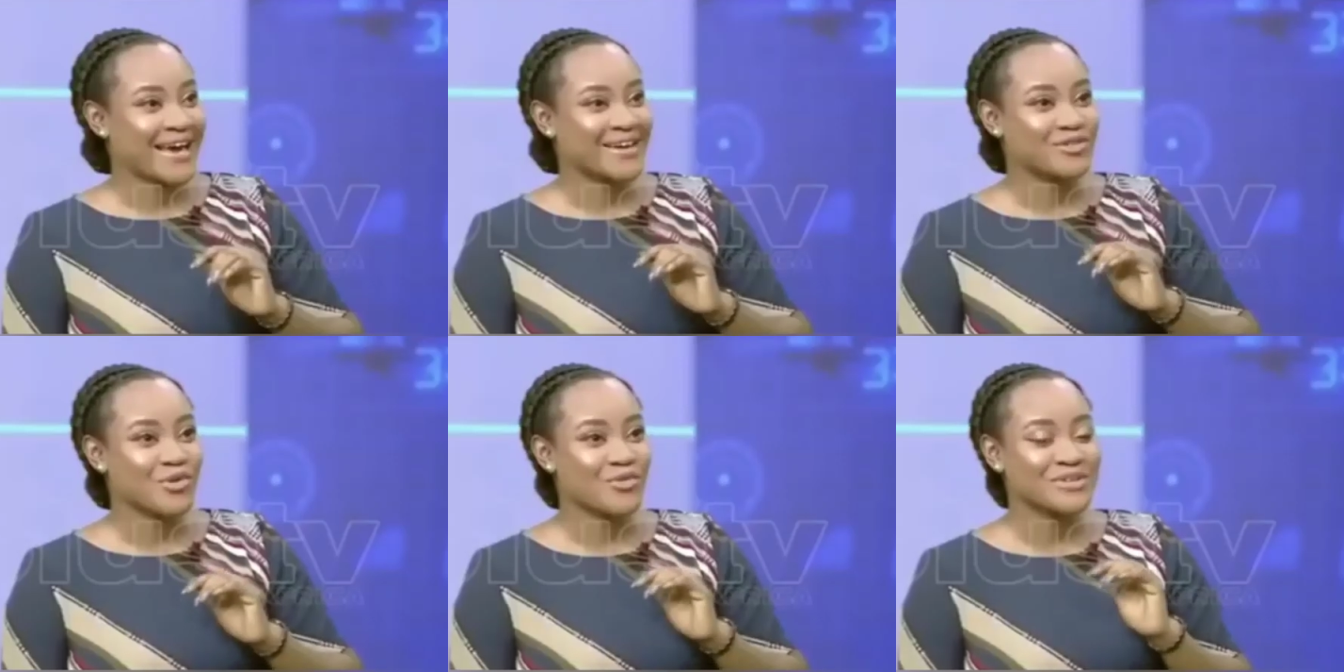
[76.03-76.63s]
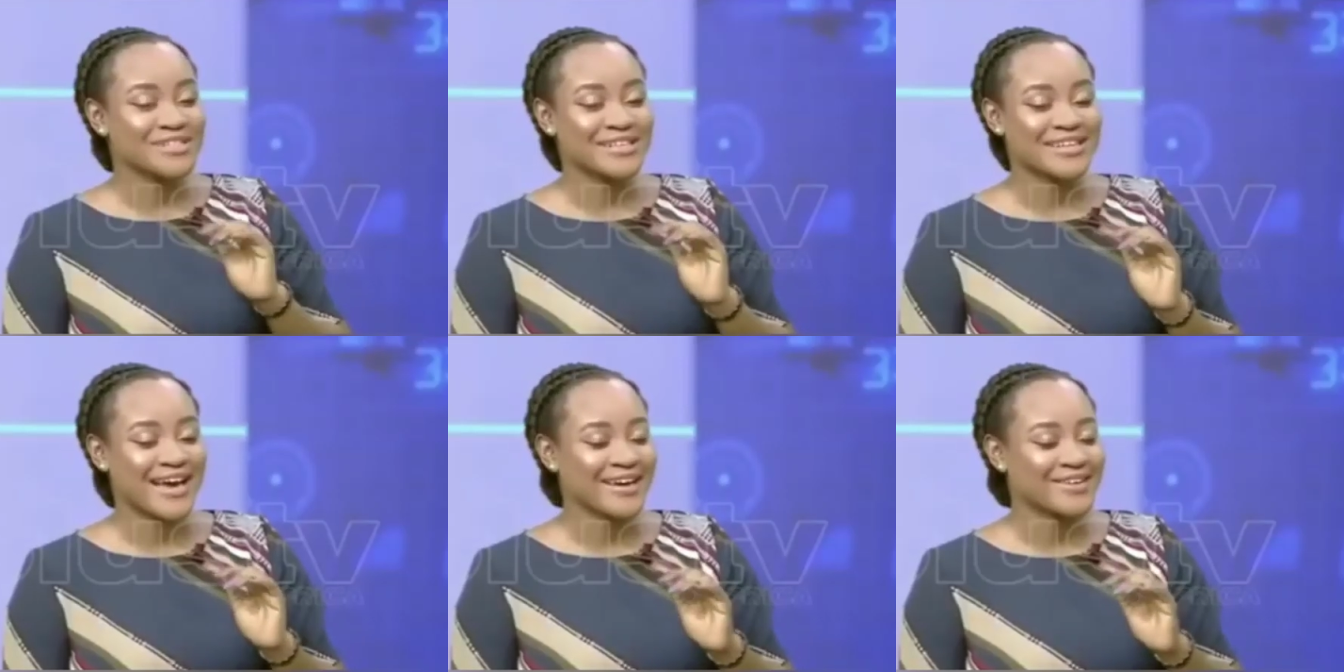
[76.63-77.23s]
you know,
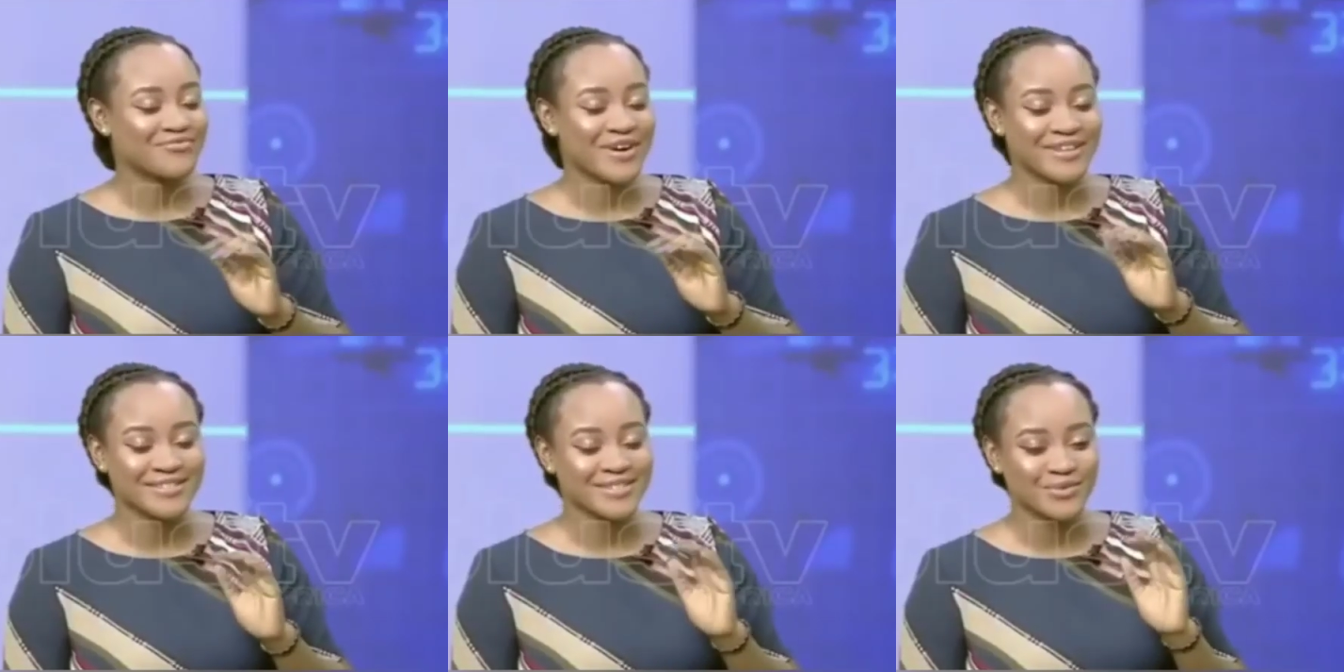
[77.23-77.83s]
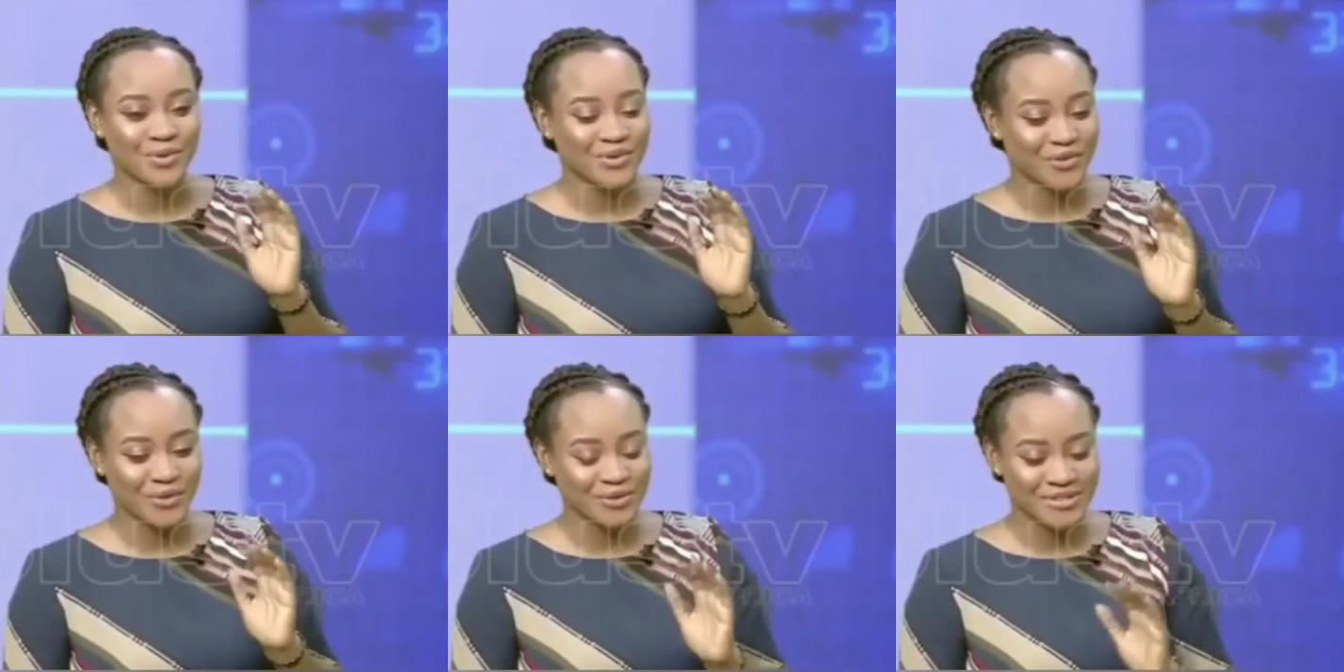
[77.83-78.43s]
recently I read one of
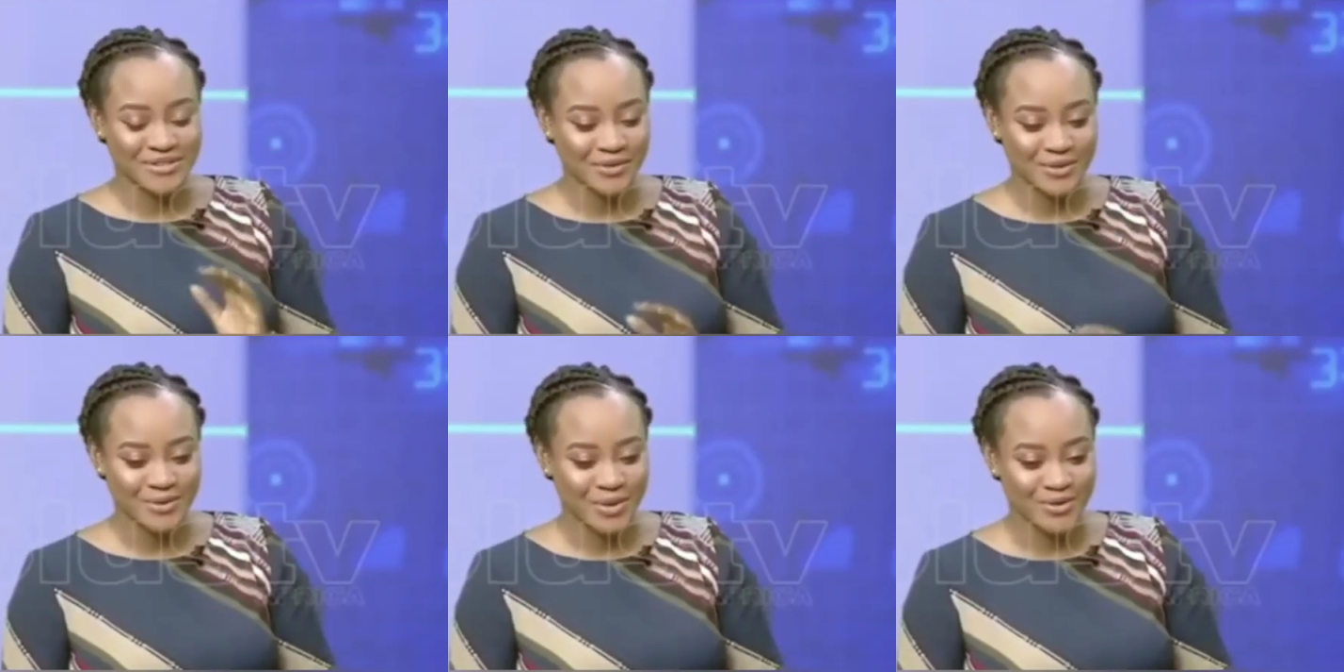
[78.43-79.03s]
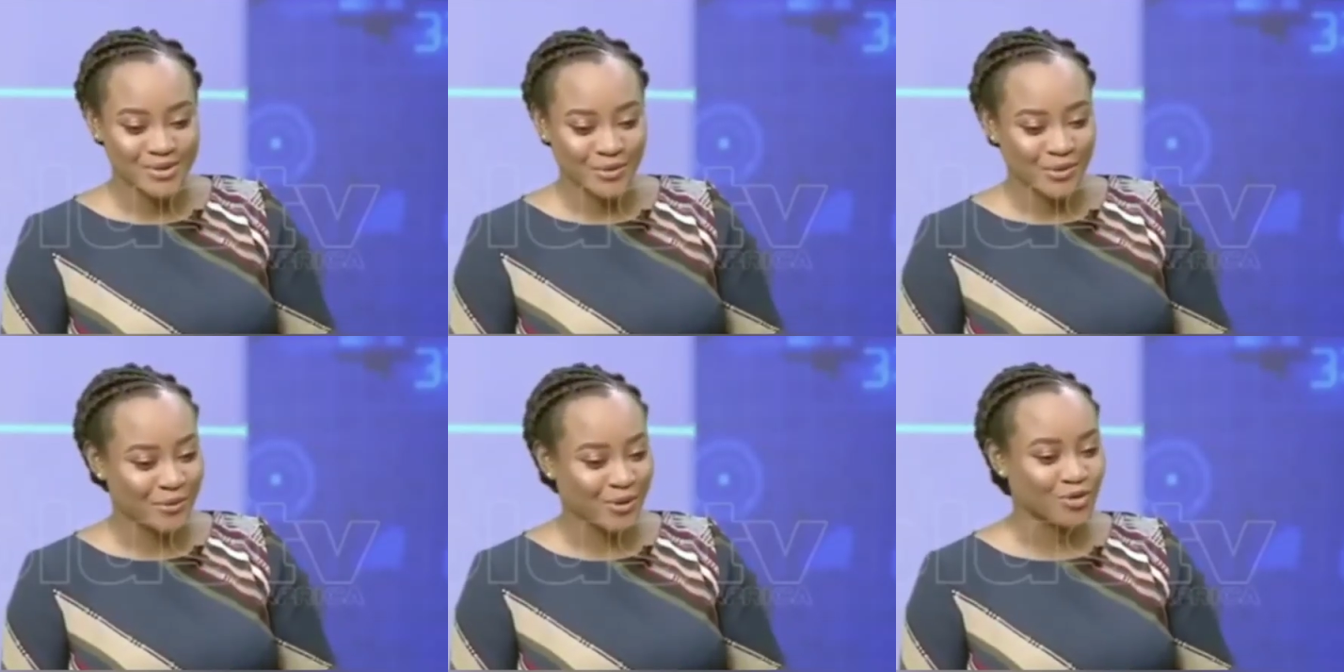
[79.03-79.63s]
your interviews where you
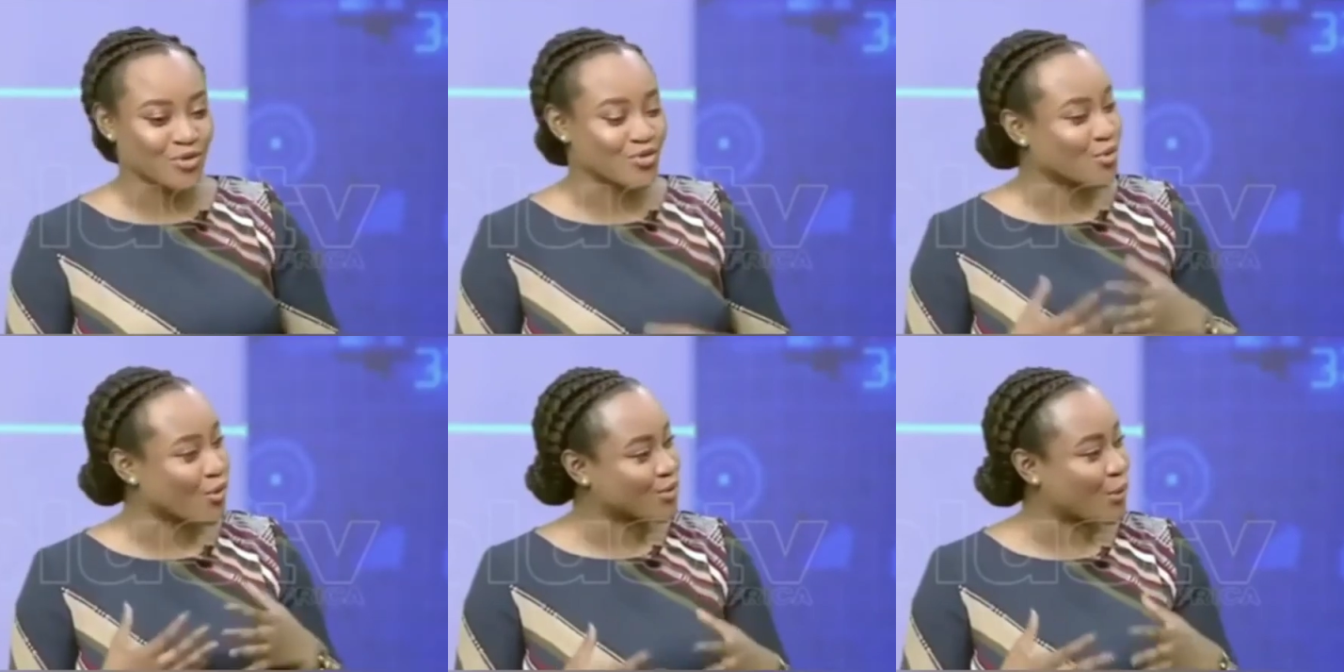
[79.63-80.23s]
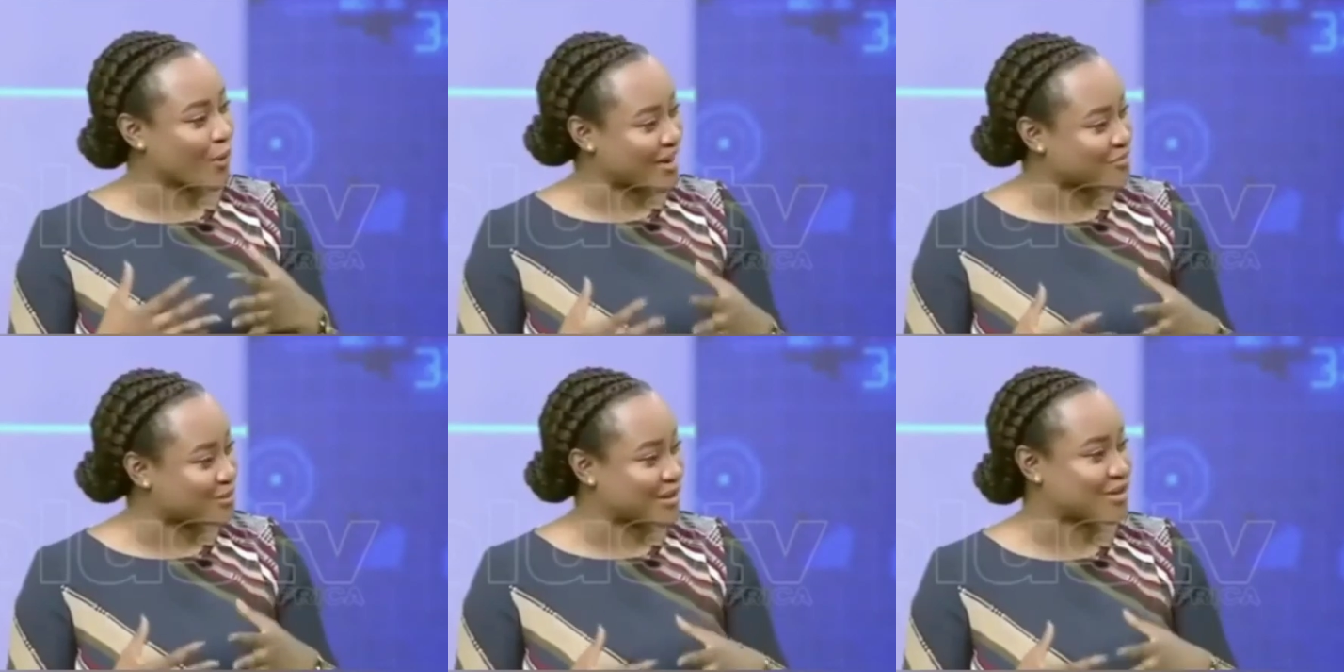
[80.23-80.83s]
spoke about the role your
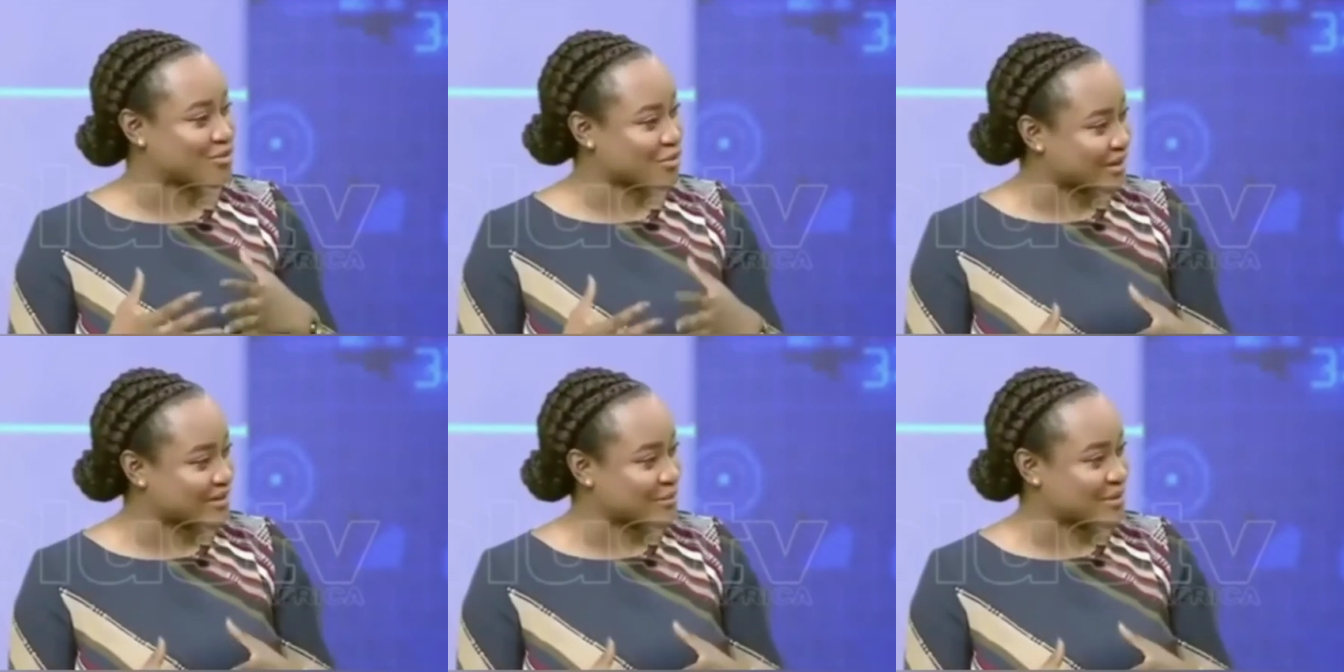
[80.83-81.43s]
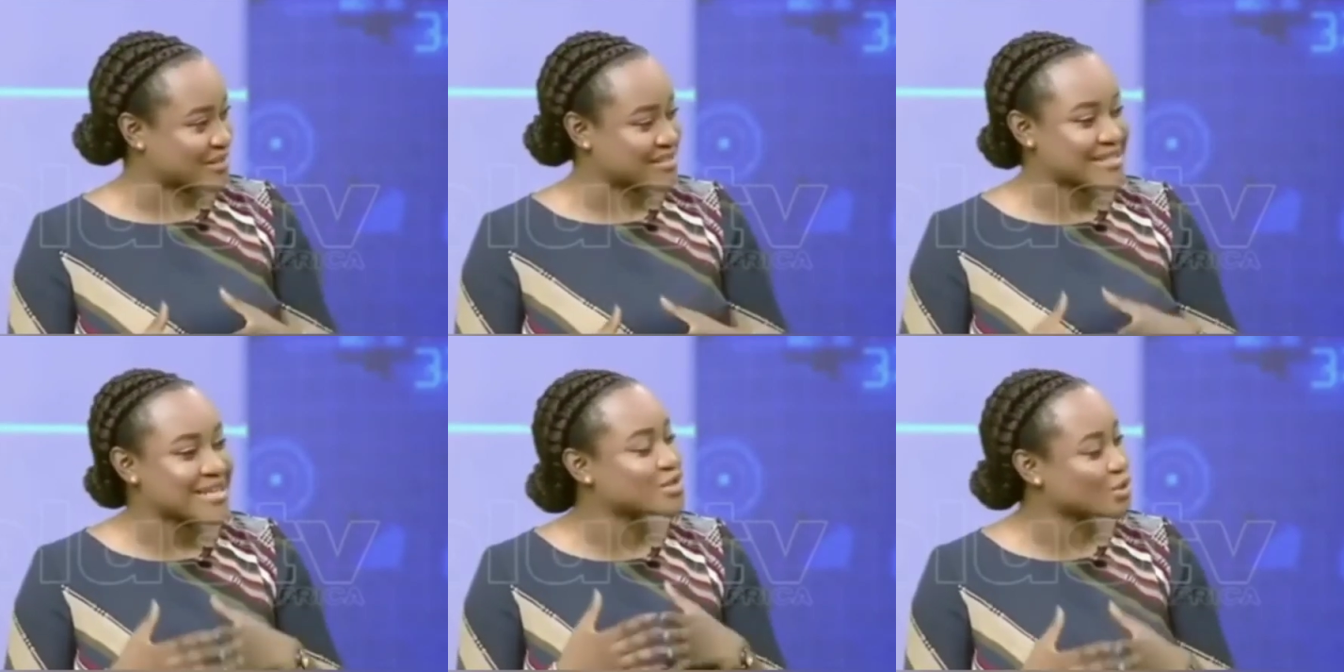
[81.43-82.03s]
wife played in running the business.
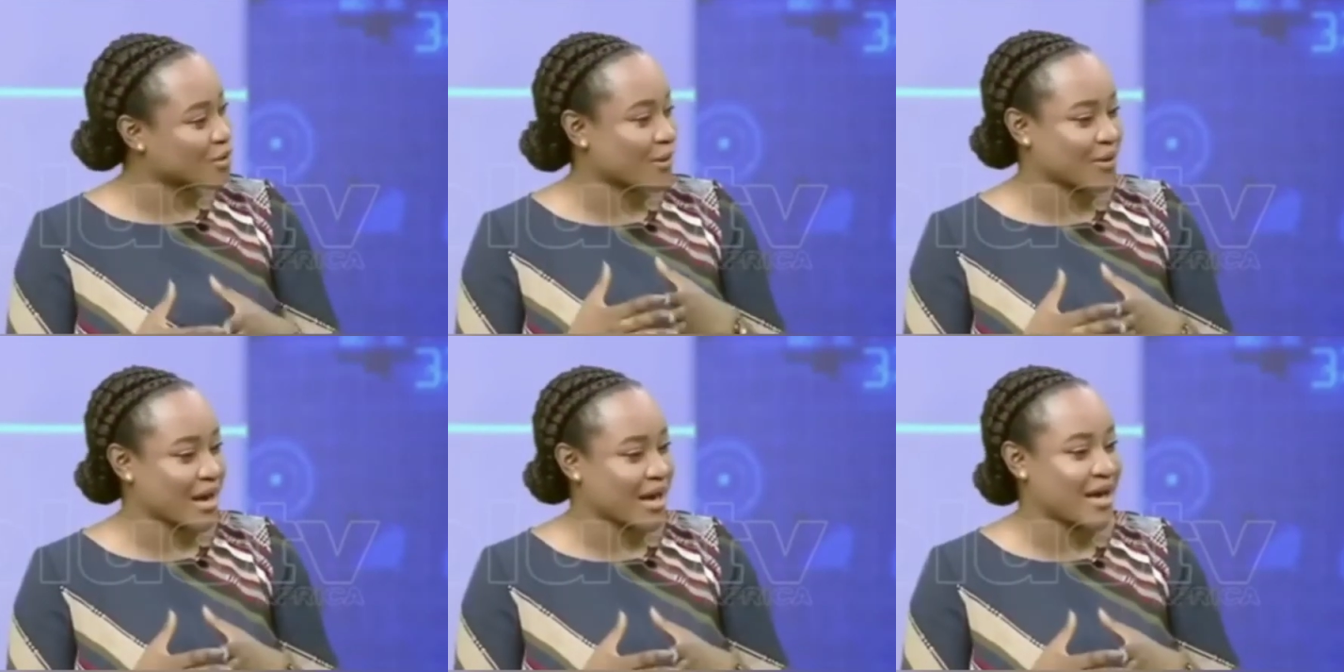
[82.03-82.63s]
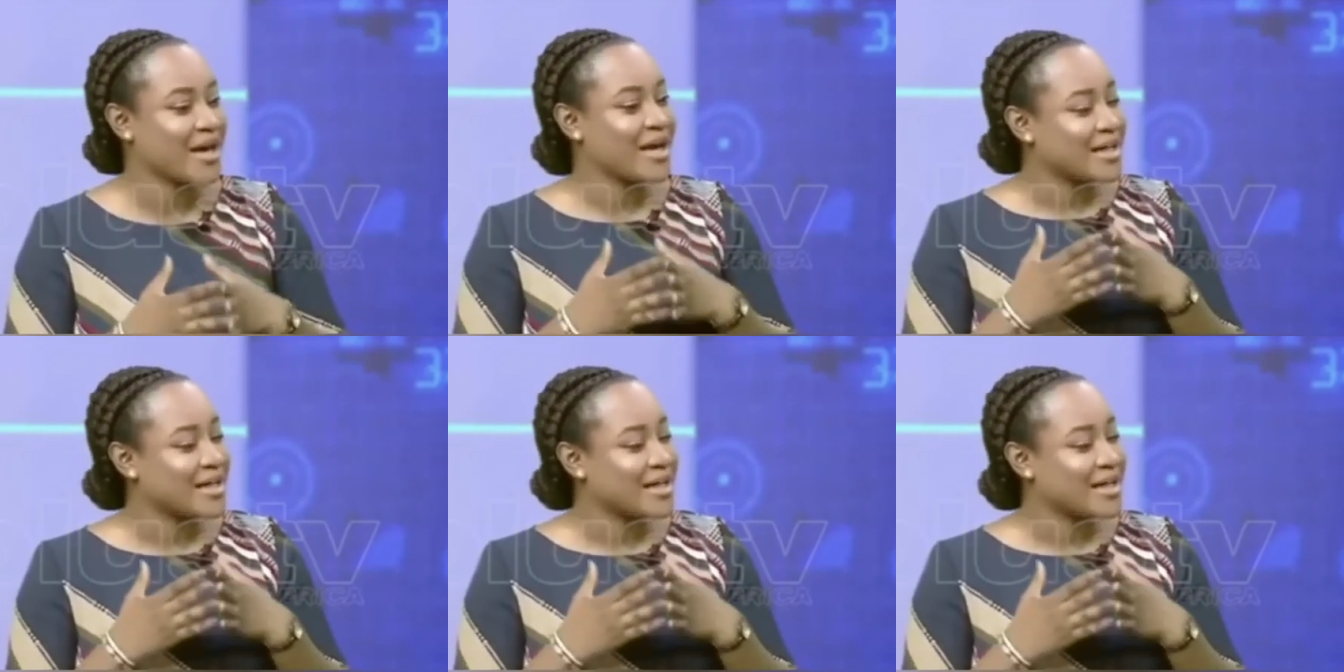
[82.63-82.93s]
Let's talk about her.